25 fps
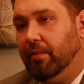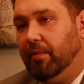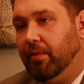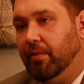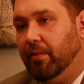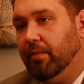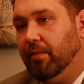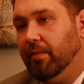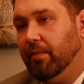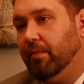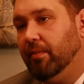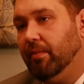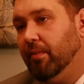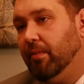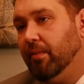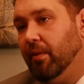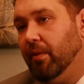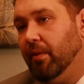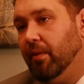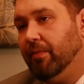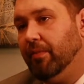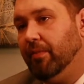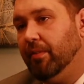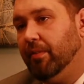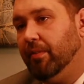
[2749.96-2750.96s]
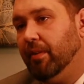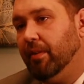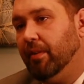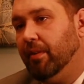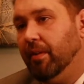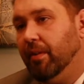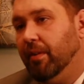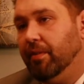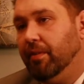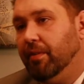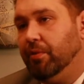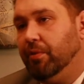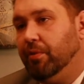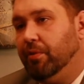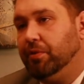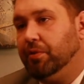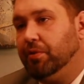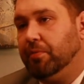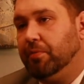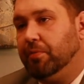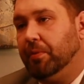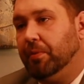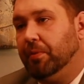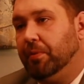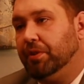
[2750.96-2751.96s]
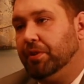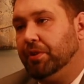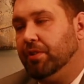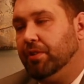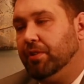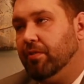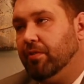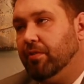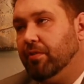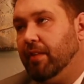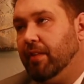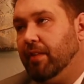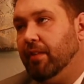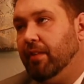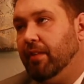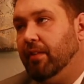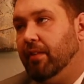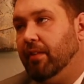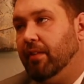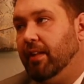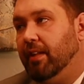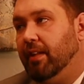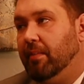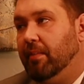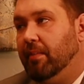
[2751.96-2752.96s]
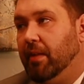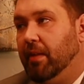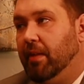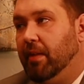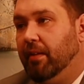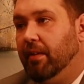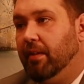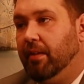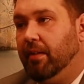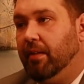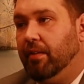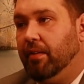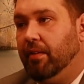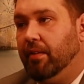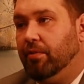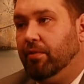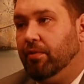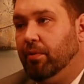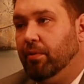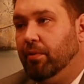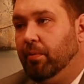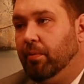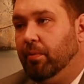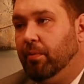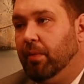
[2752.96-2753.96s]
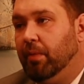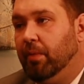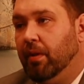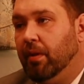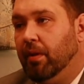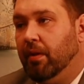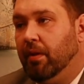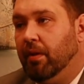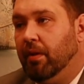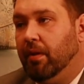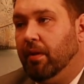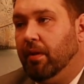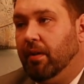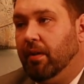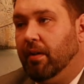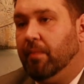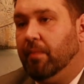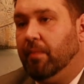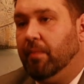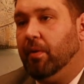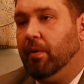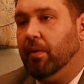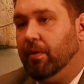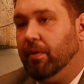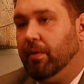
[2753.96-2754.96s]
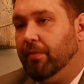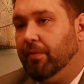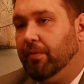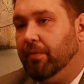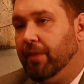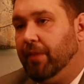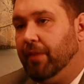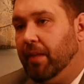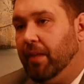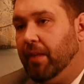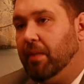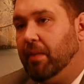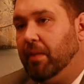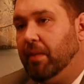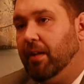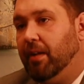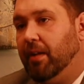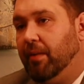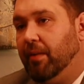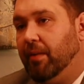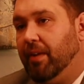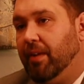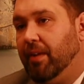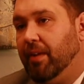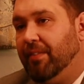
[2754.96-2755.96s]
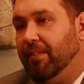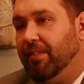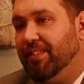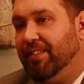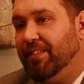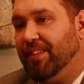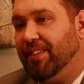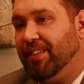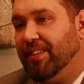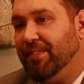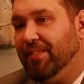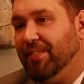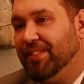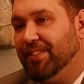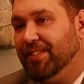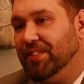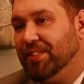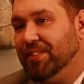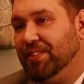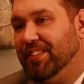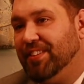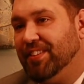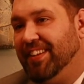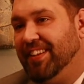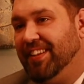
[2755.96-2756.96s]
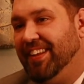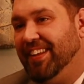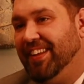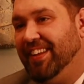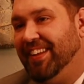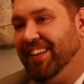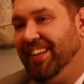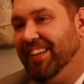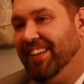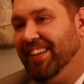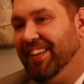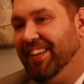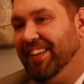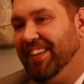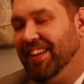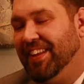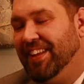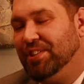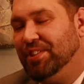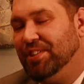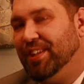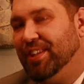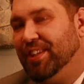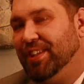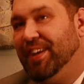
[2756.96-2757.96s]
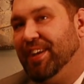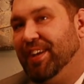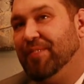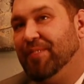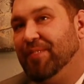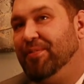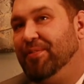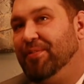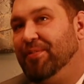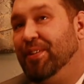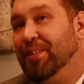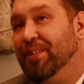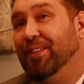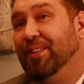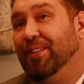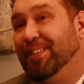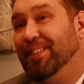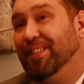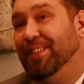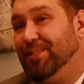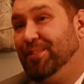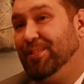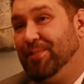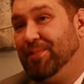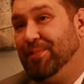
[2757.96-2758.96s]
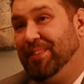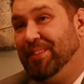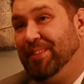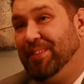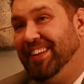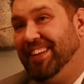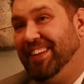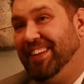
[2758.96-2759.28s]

your offer. Don't just push send on the email and assume. Um, our good friend Amy and I were having this conversation today and she got furious with me